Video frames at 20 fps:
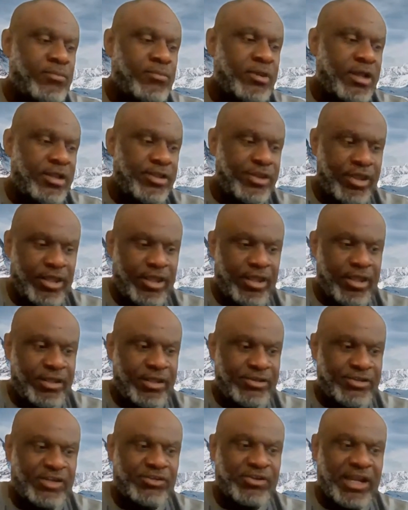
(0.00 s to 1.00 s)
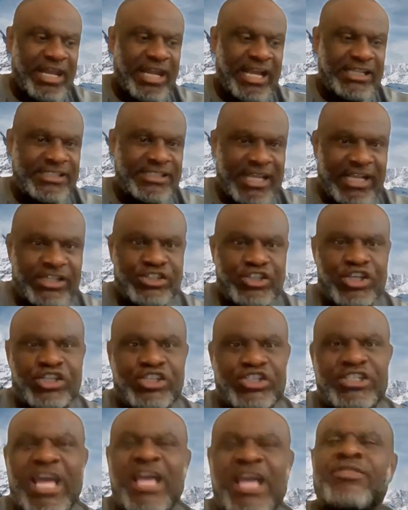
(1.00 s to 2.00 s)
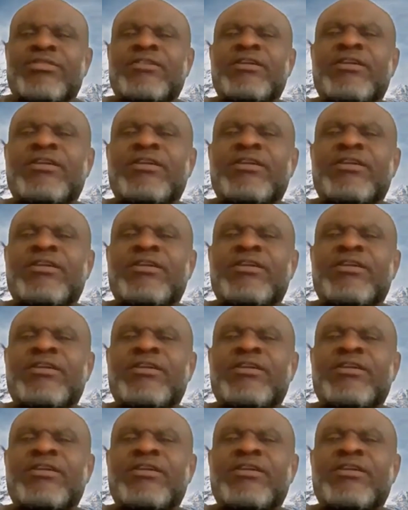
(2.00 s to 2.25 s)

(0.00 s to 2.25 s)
the centralized exchange. Then